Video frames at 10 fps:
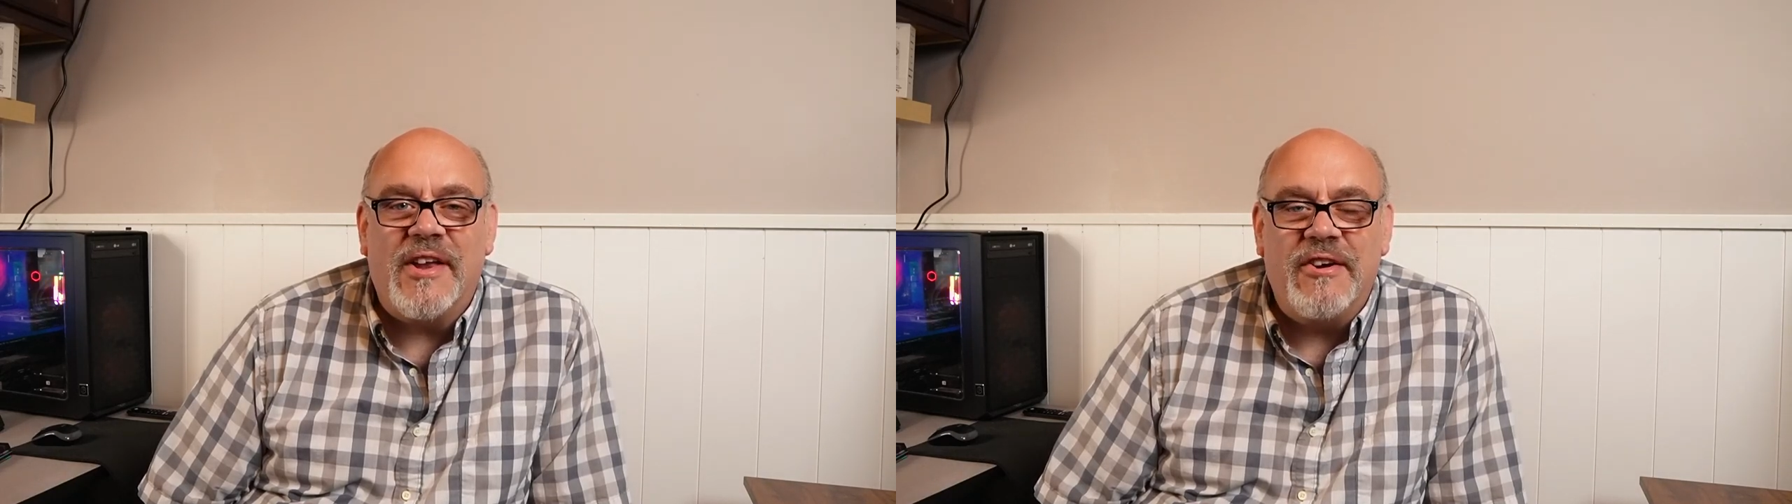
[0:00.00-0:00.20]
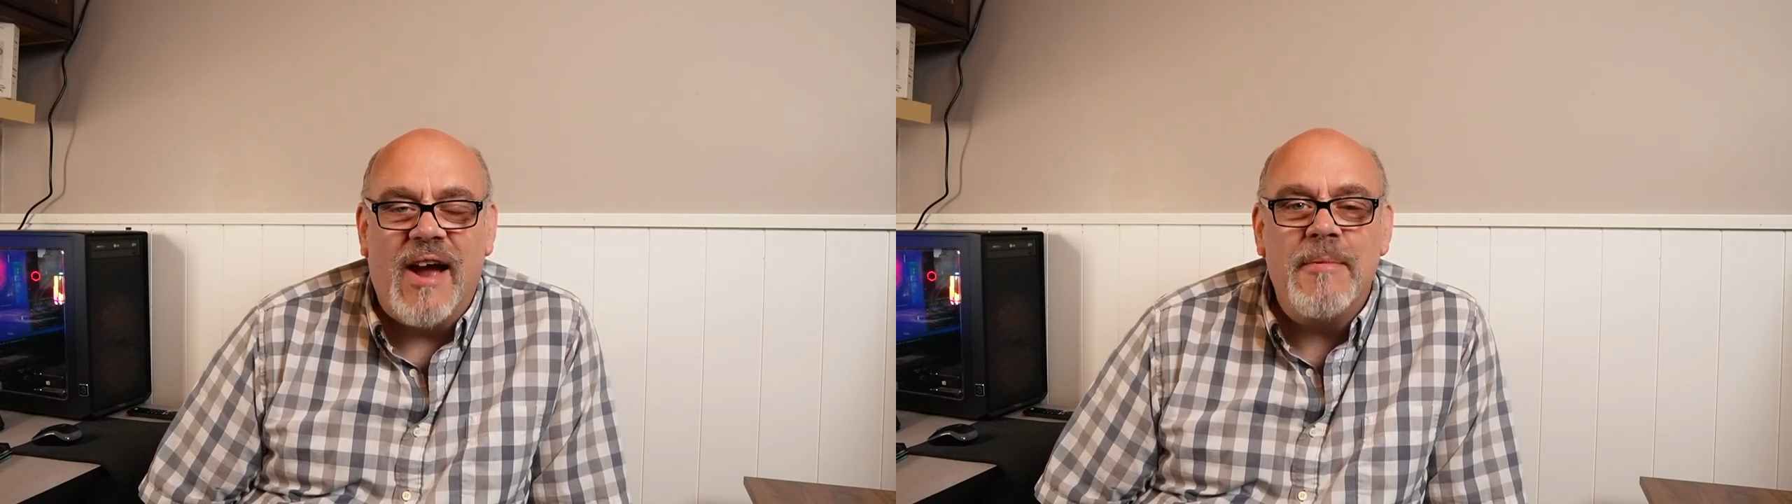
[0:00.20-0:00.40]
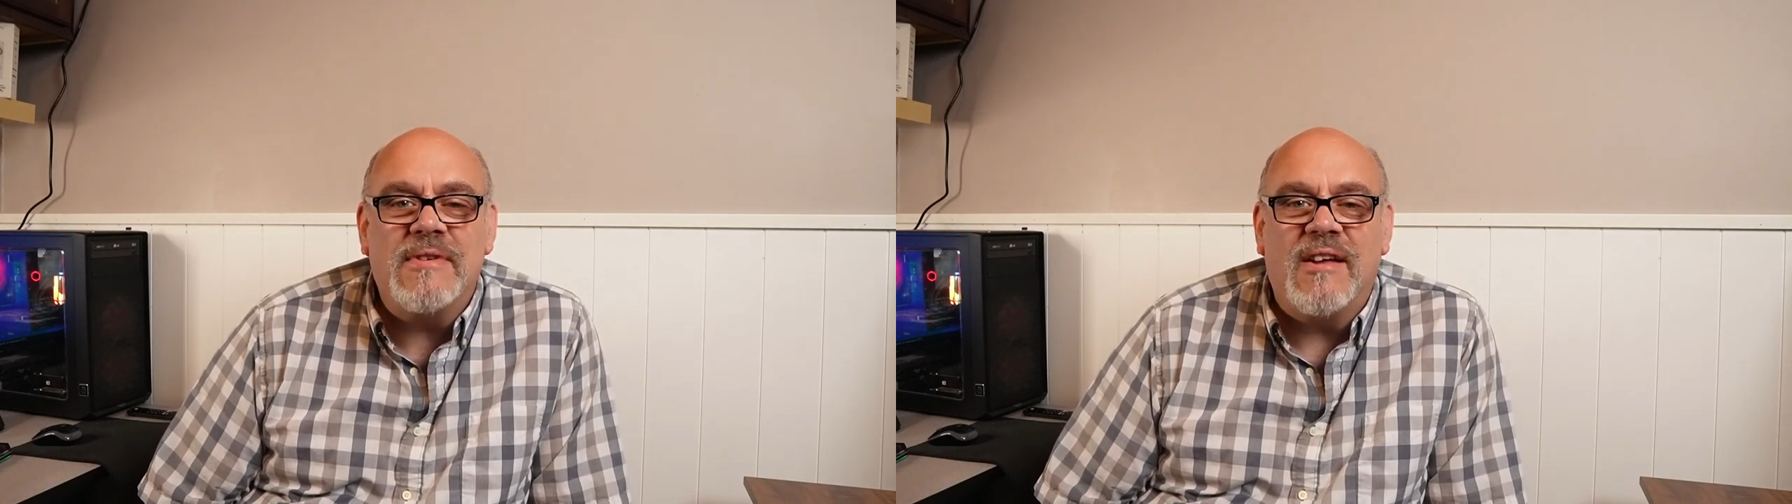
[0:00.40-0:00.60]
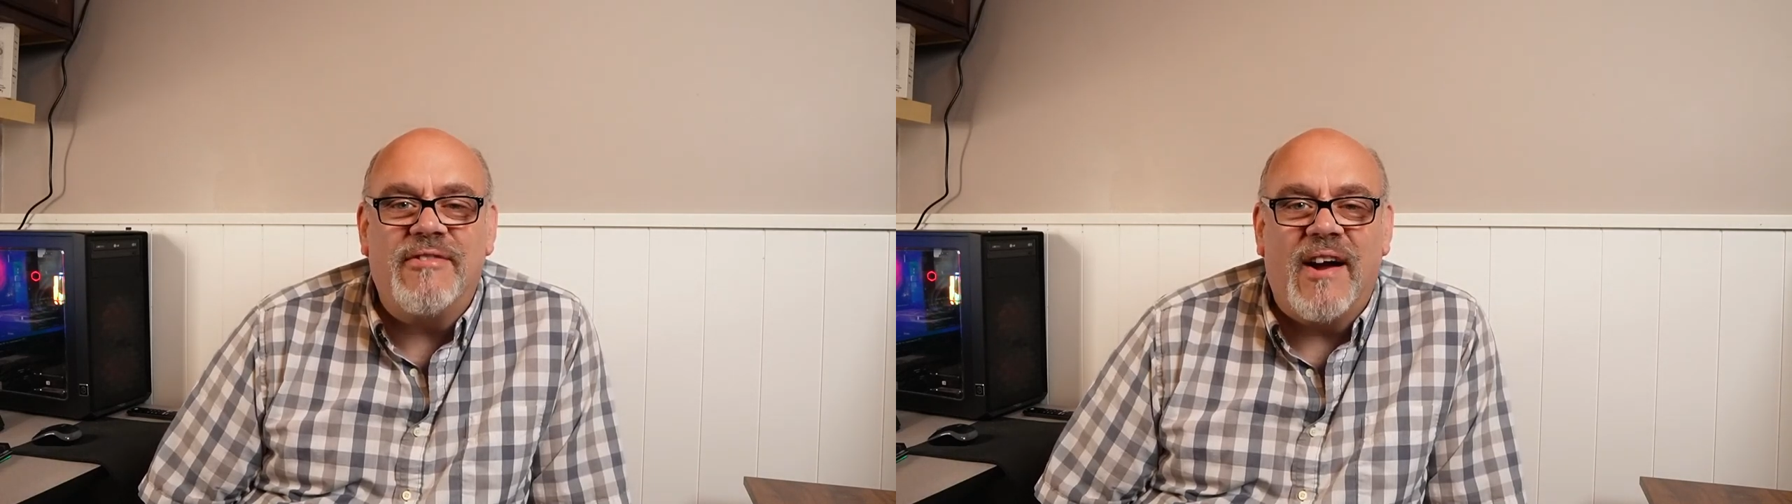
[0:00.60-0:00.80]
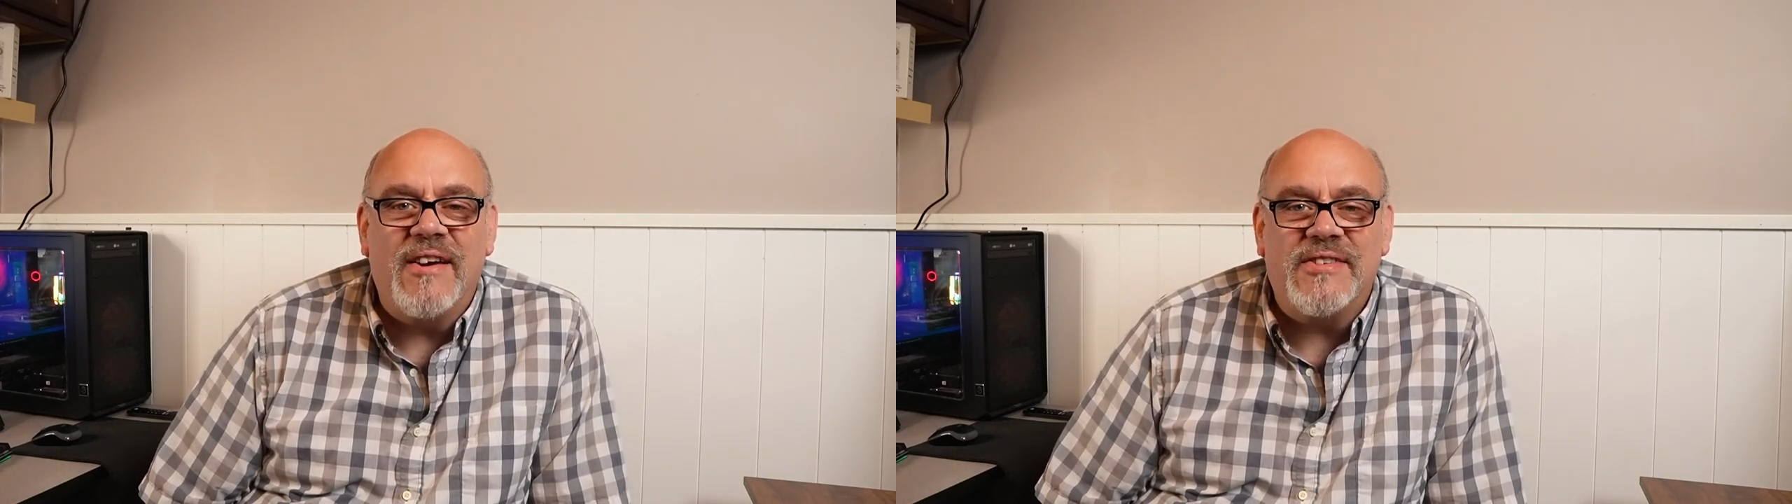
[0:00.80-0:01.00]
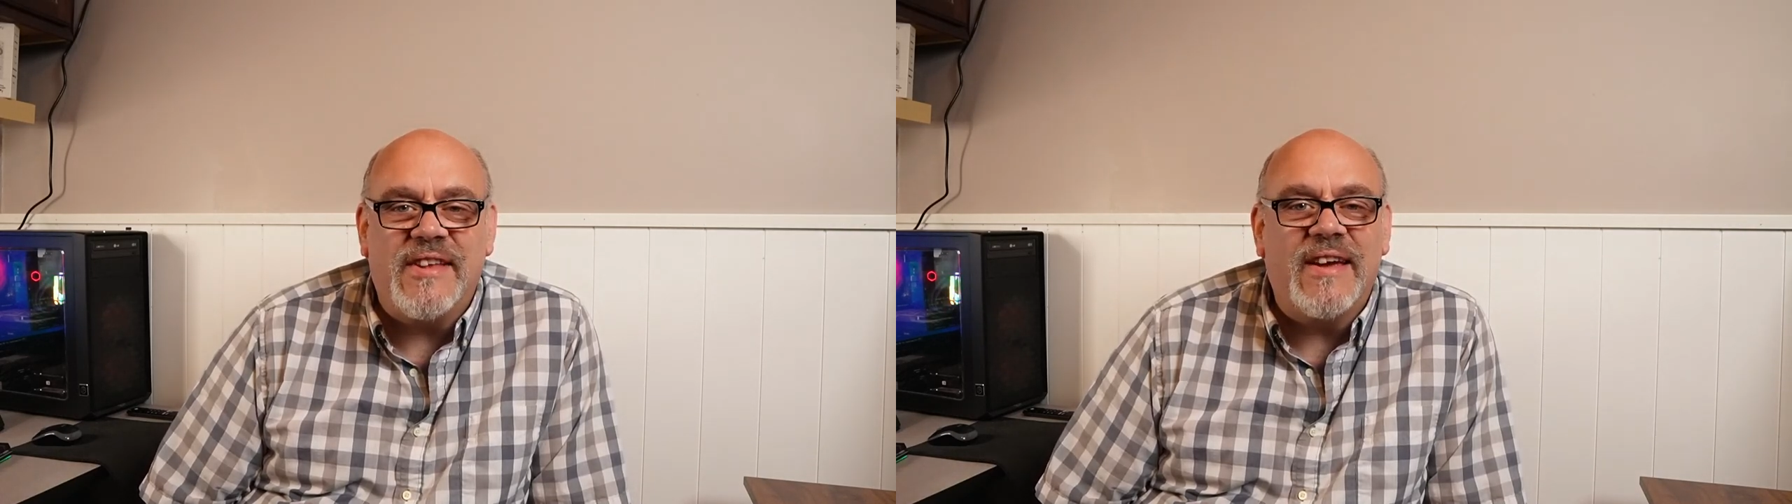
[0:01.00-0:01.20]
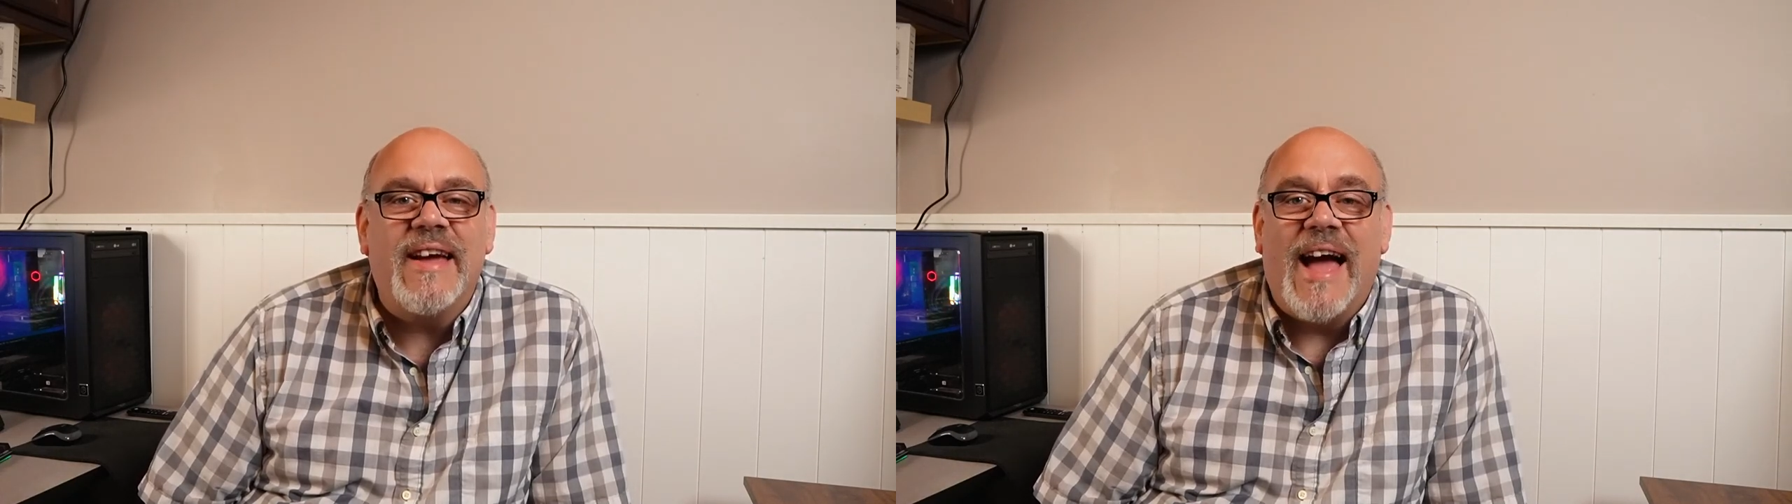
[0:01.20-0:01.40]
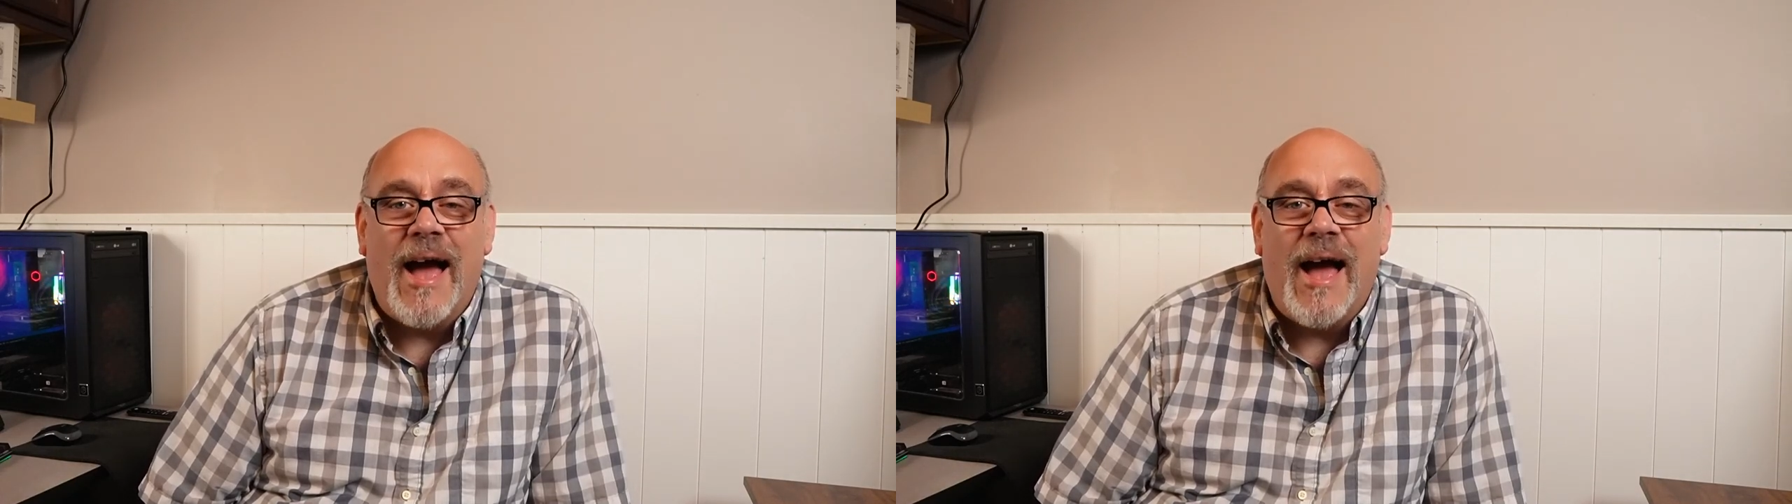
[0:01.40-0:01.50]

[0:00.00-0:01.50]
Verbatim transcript: on your Amazon Fire Stick